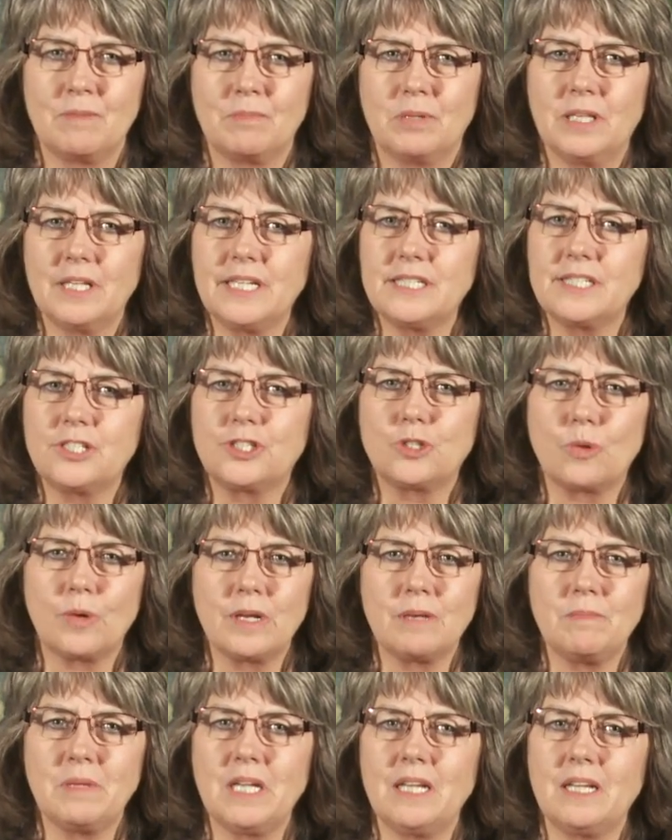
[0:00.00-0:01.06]
Please
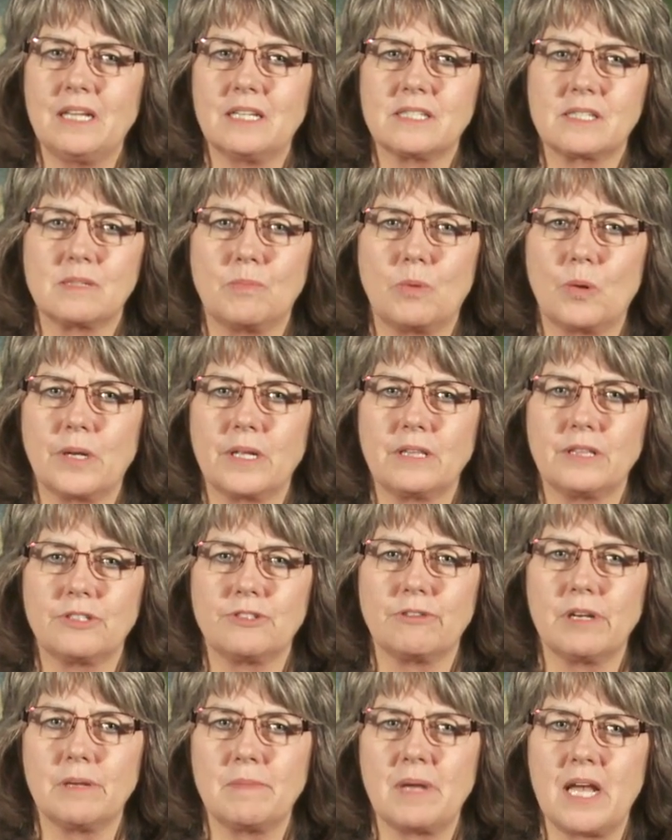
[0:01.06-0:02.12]
join me in supporting the
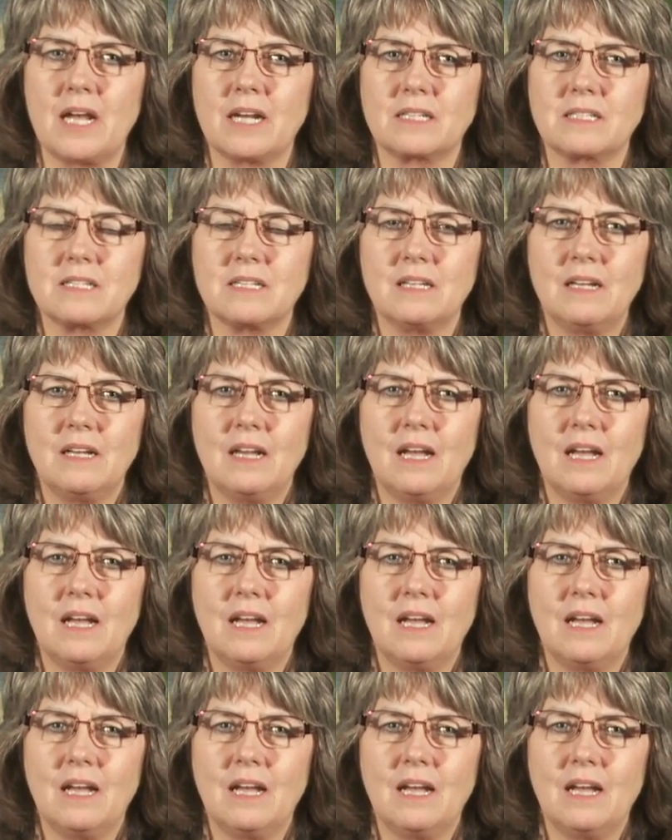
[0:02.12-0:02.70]
DREAM Act.